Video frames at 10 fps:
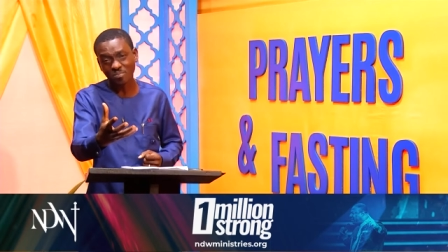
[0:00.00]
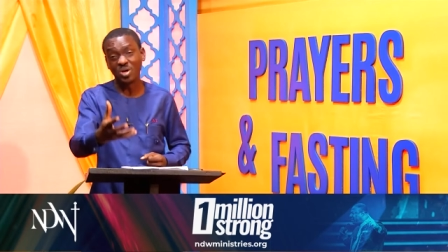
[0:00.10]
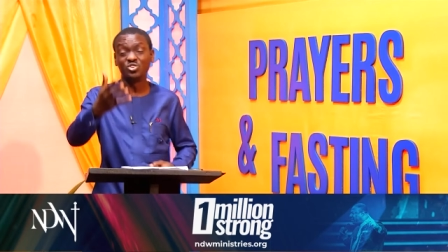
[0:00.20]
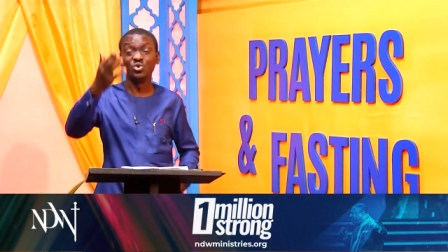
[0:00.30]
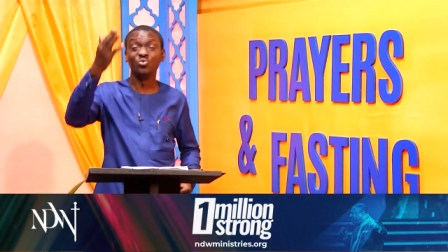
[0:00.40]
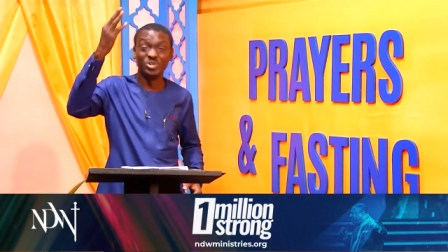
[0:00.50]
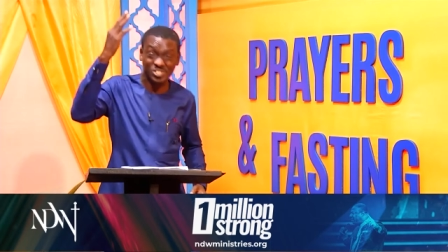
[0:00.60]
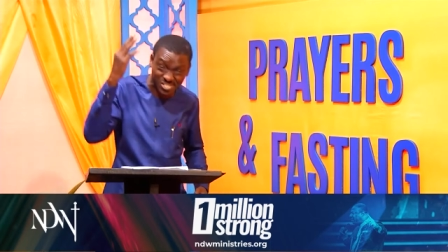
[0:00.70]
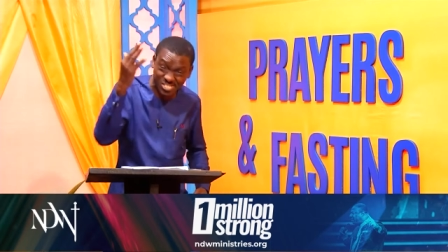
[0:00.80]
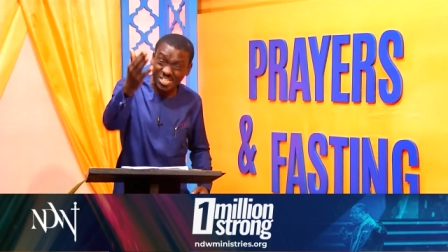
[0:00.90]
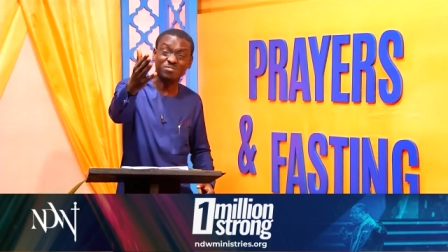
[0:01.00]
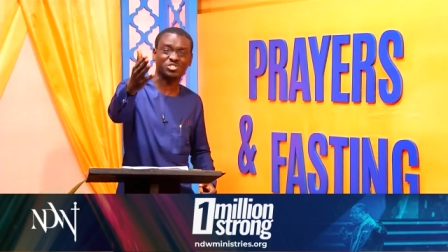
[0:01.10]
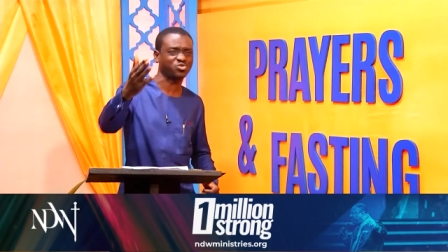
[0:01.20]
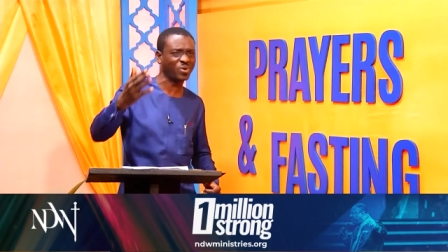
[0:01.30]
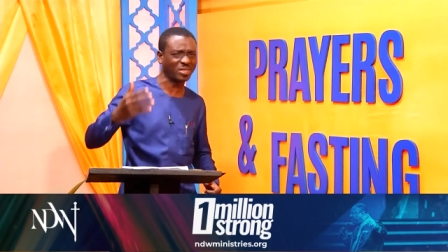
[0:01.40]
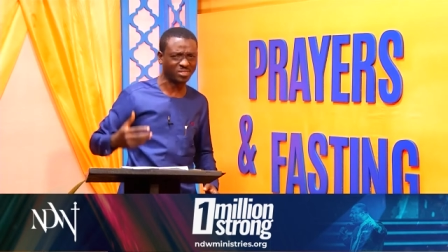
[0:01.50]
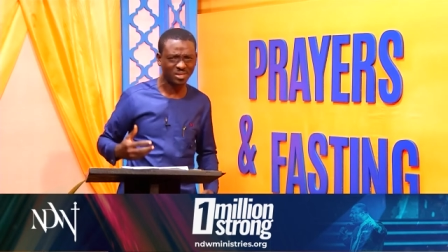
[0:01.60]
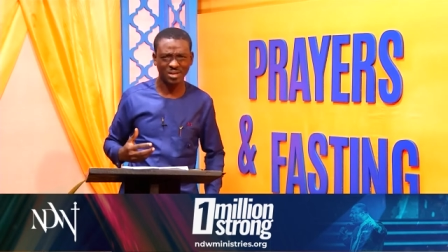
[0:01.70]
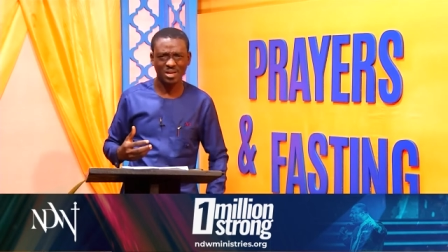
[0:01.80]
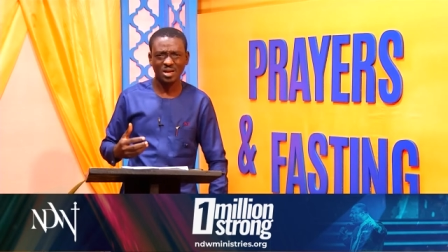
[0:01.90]
May you receive strength
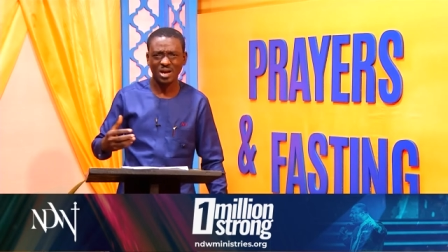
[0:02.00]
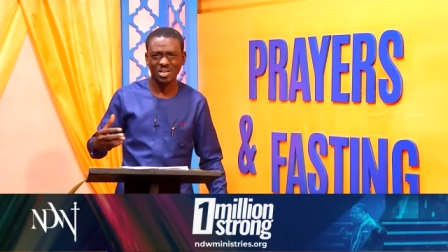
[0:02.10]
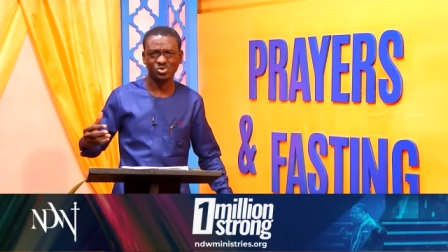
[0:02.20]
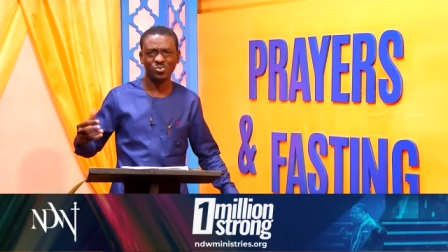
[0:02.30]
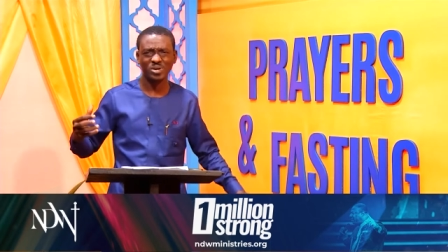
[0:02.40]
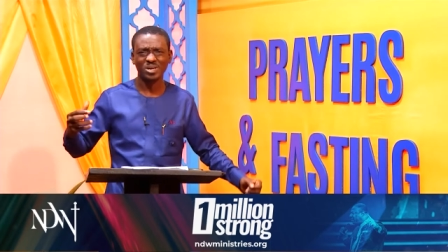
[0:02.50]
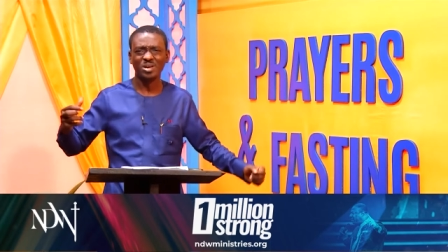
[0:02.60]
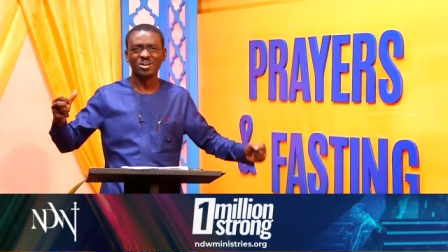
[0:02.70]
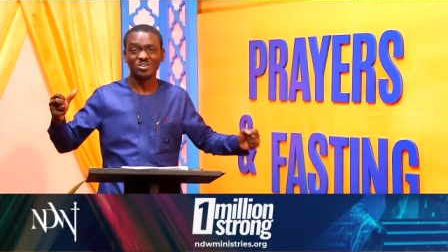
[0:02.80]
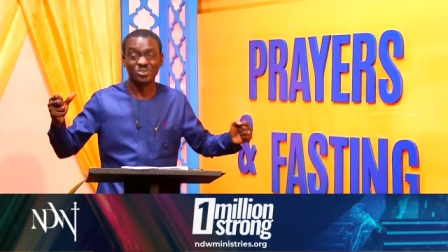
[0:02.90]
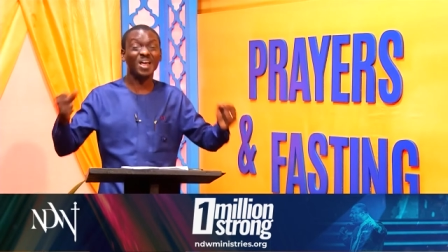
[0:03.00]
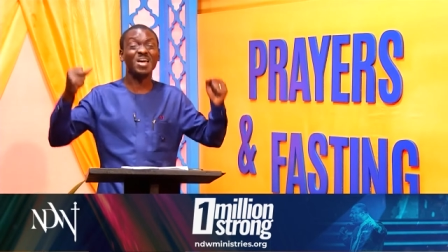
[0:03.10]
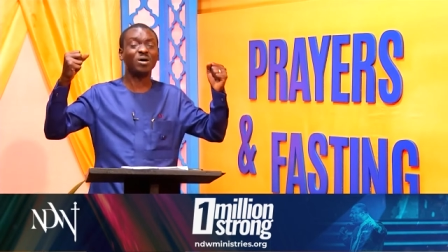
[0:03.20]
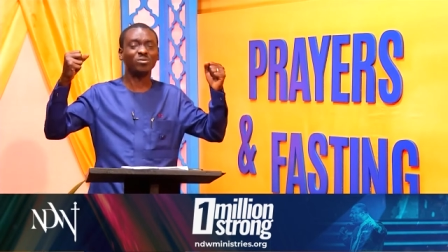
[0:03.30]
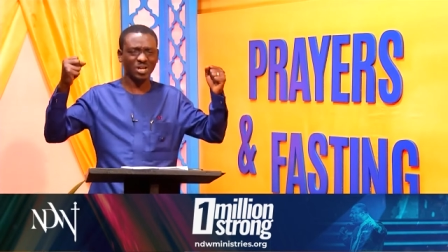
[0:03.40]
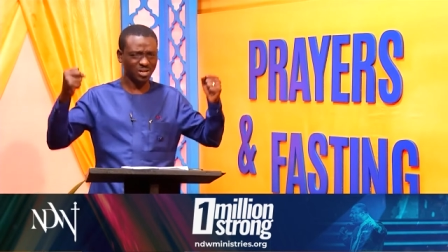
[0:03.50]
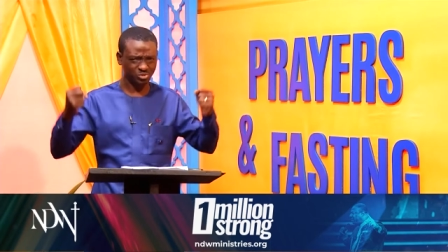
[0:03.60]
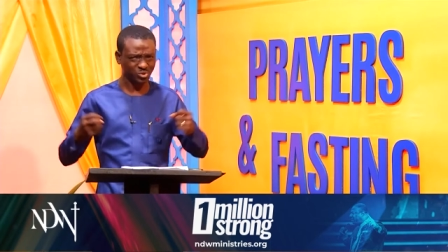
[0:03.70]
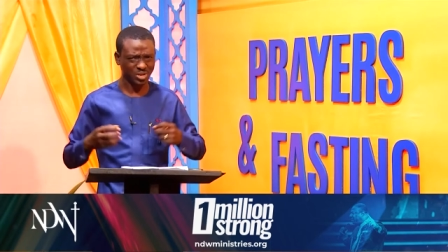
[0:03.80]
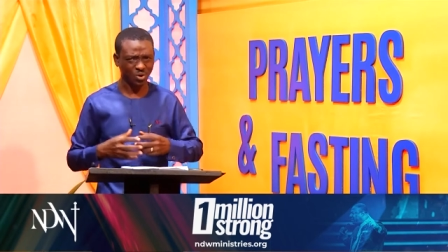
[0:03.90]
as we cry out
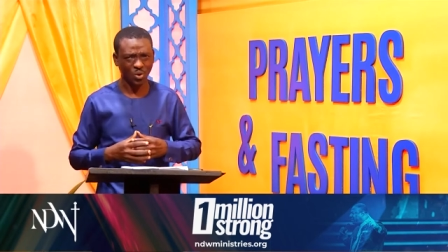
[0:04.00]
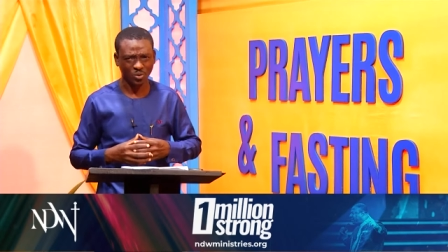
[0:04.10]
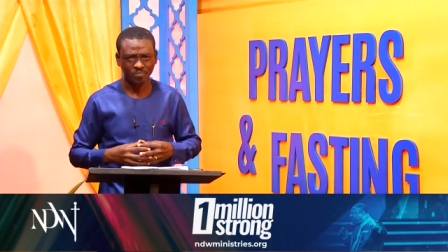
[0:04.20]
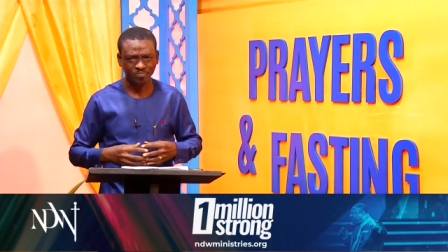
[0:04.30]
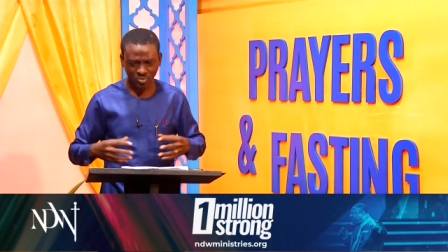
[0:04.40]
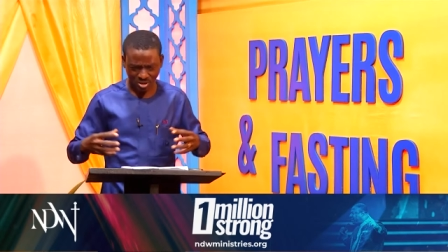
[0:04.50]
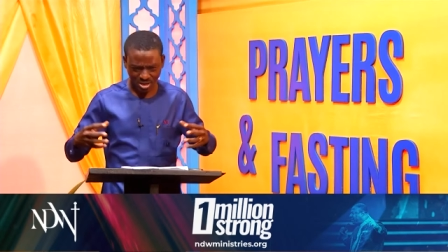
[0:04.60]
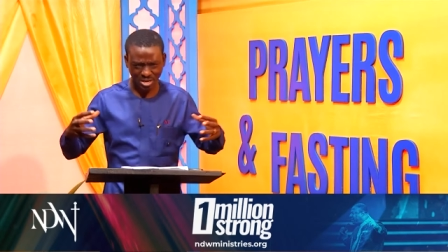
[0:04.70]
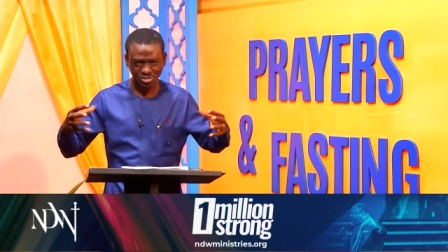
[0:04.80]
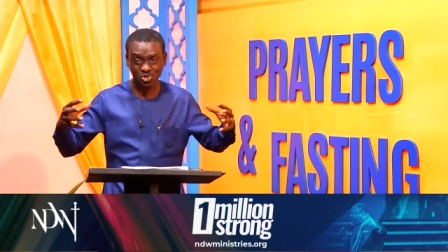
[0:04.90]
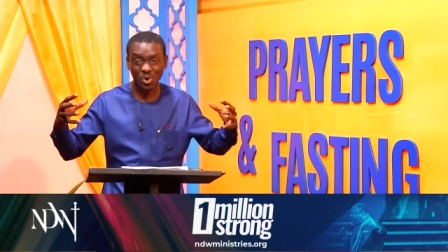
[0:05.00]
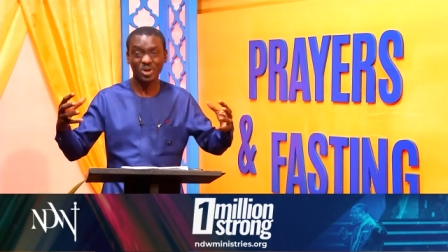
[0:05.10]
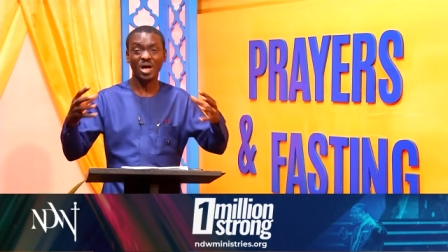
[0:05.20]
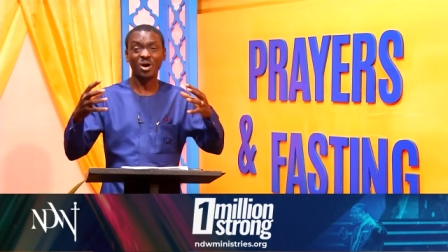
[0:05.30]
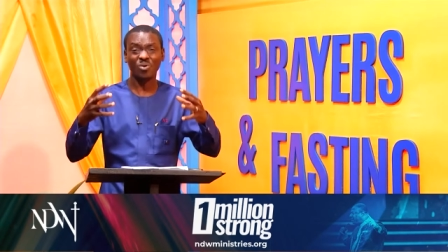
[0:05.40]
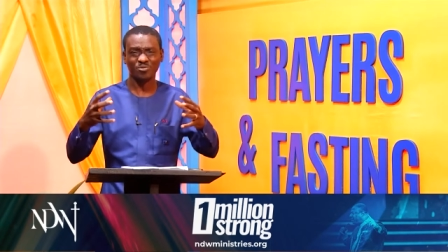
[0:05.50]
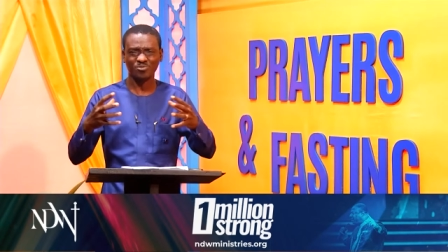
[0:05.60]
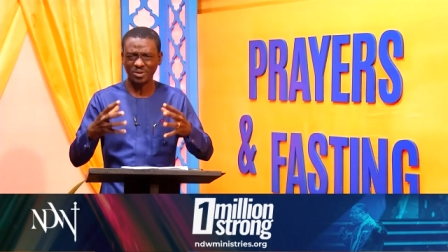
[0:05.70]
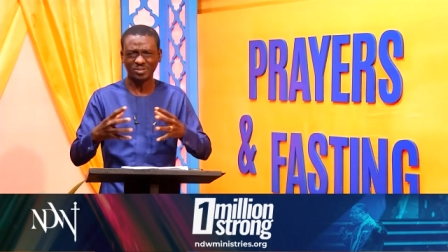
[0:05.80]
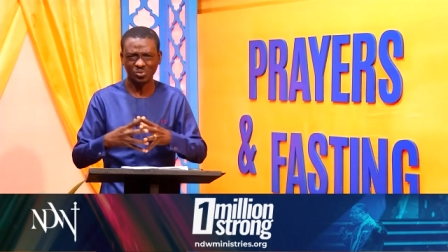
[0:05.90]
unto the Lord and join our
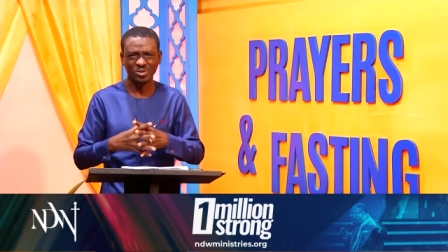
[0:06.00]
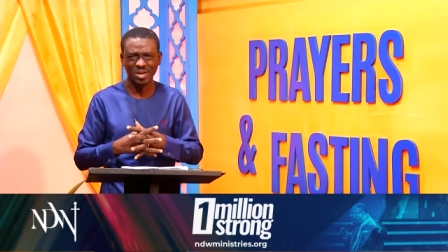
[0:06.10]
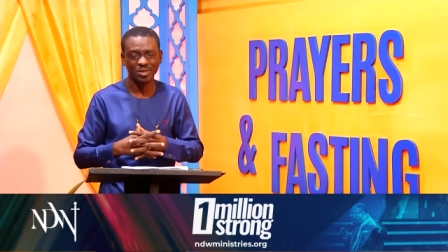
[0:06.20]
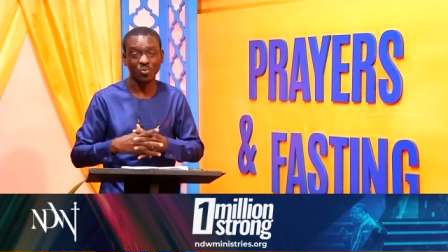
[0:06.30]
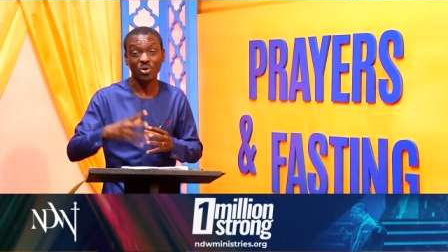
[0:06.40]
faith together.